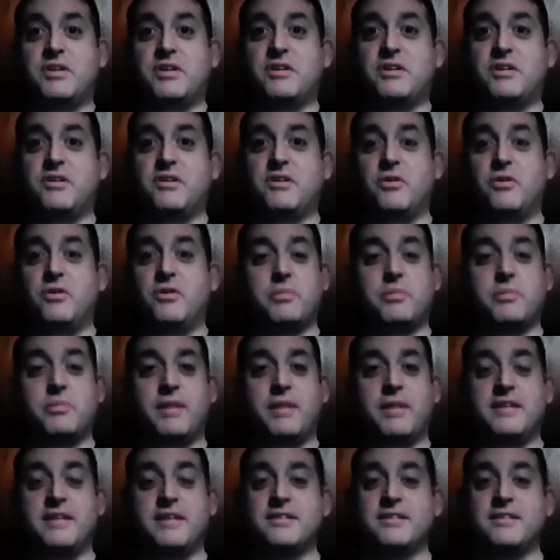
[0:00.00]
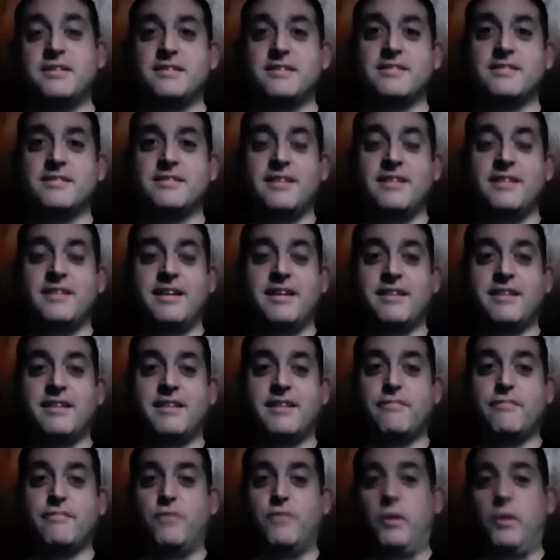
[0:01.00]
go to places like
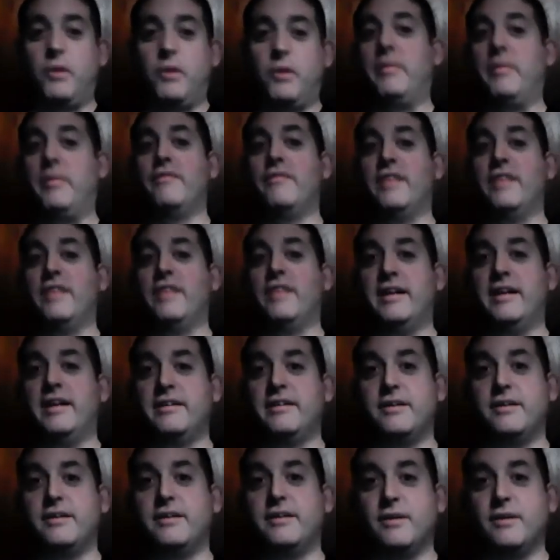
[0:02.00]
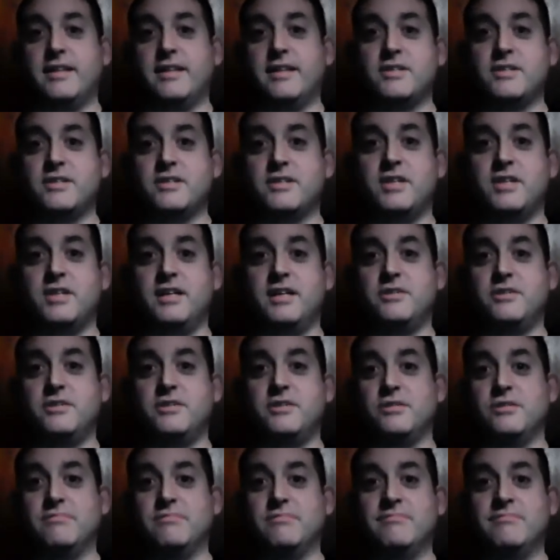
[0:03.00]
Fort Mifflin during the siege